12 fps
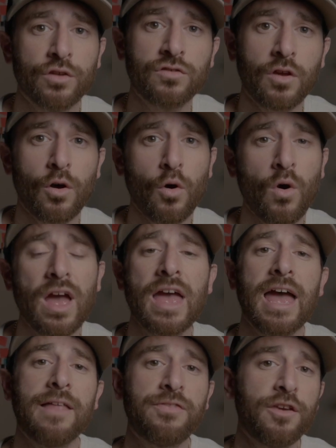So
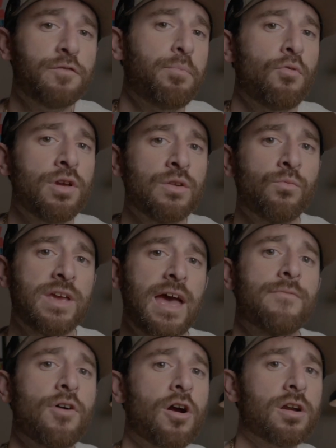at this point, we
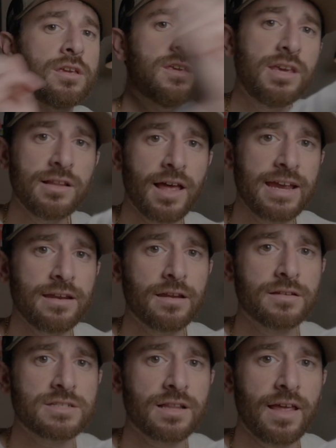have our key light
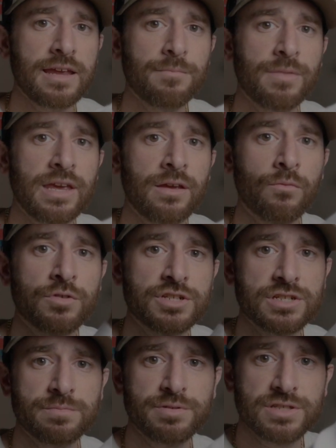to light me,
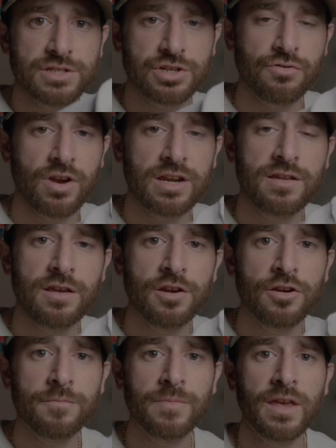which is positioned right
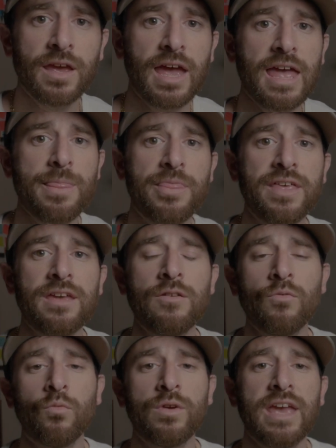here. And
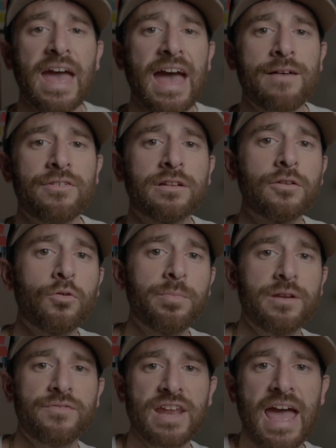then we have a little
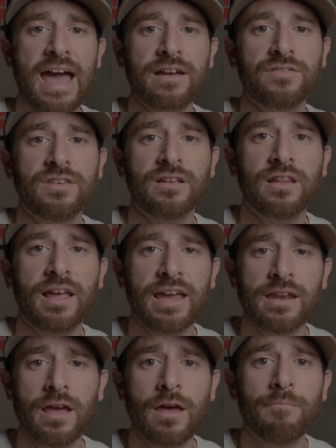bit of an accent
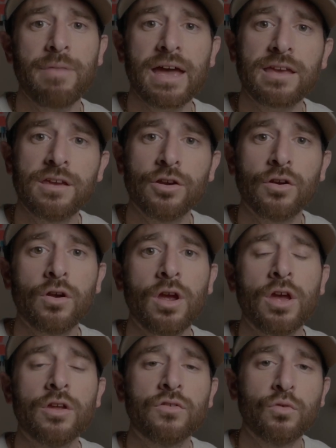light back here
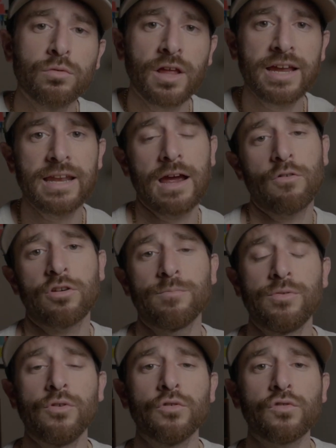to light our
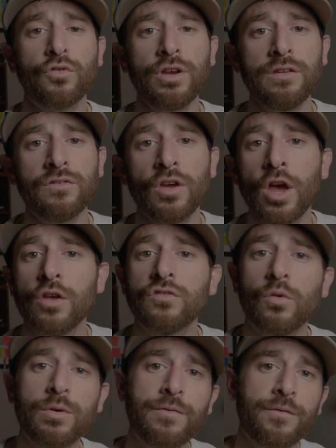computer screens.
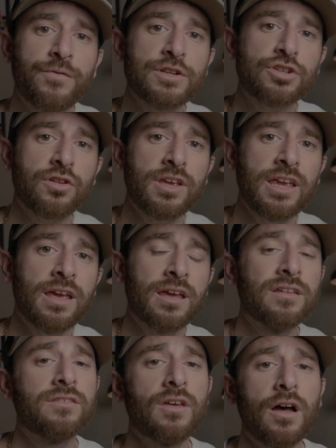So we've officially
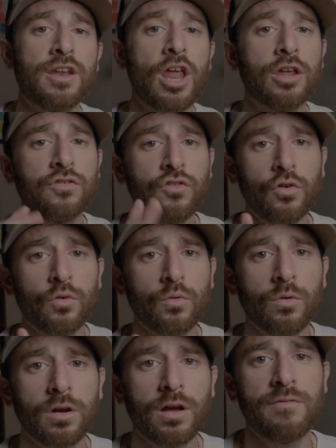done
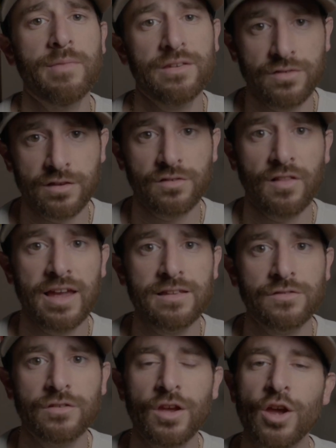2 of my 6
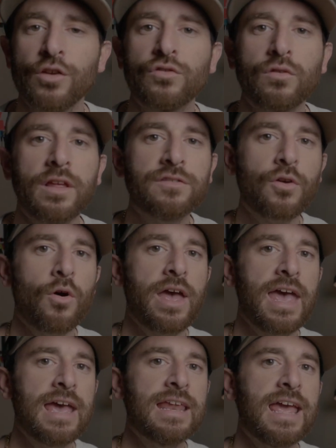lights. So let's go
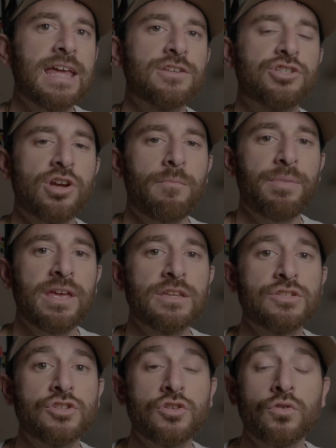ahead and jump
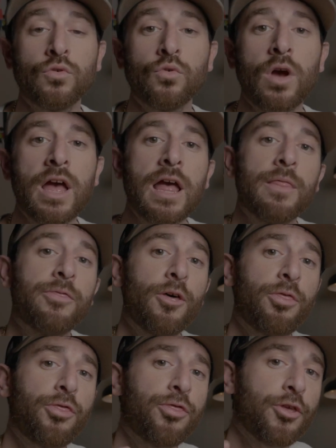into
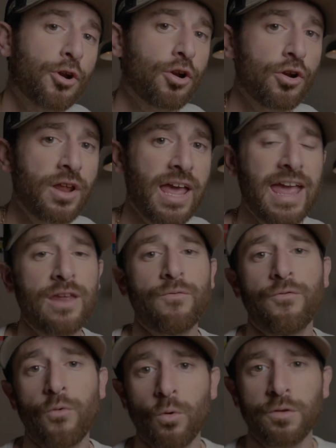the third
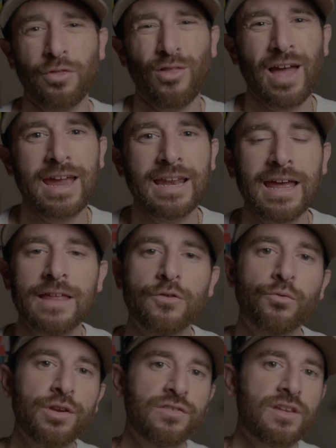and fourth light. And
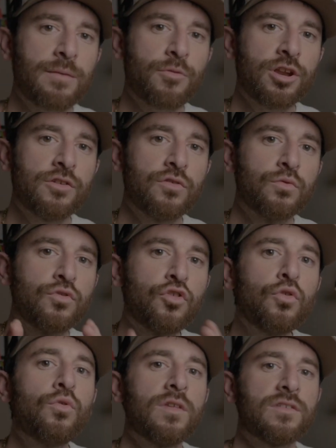the reason I'm gonna do
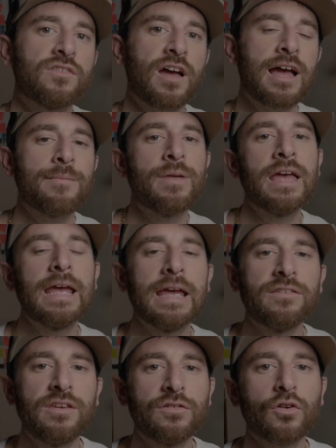2 this time
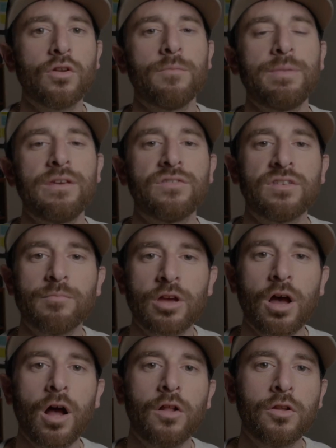is these are gonna be some
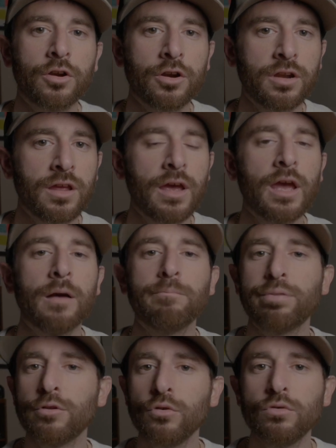colored
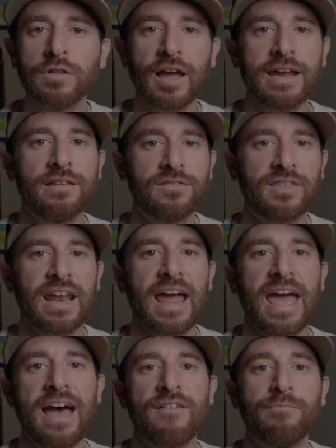blue lights that I
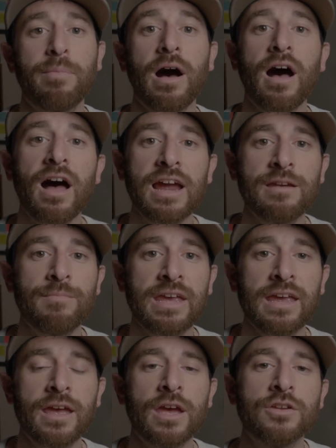have behind
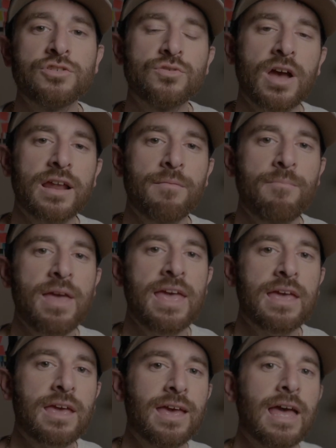me to kind of
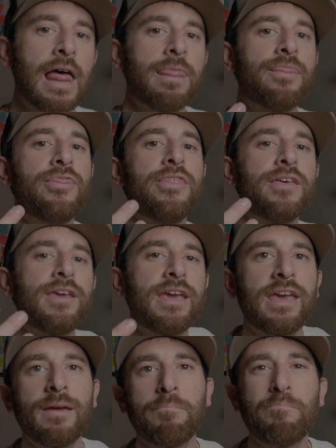make
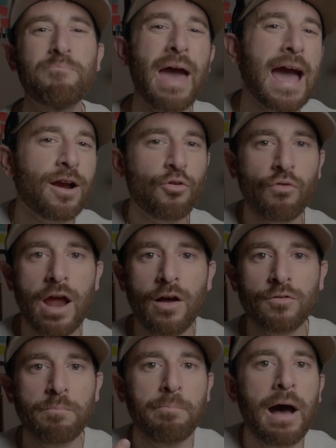the
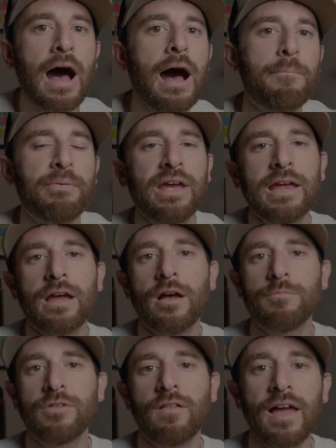background pop and
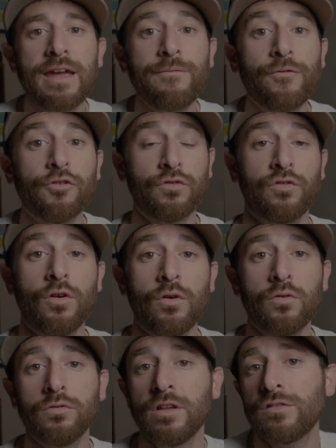come to life.
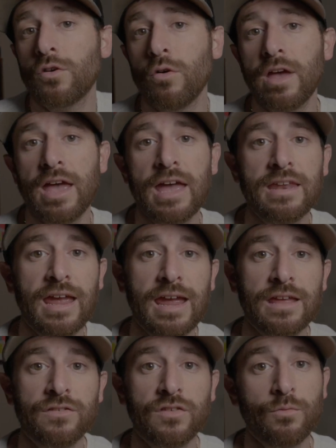So let's go ahead
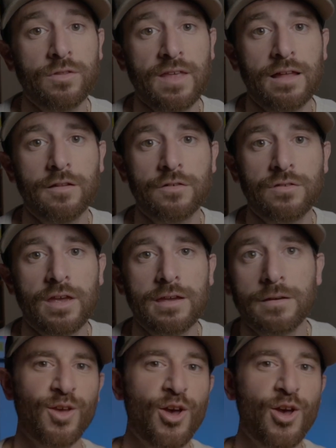and see what that looks like.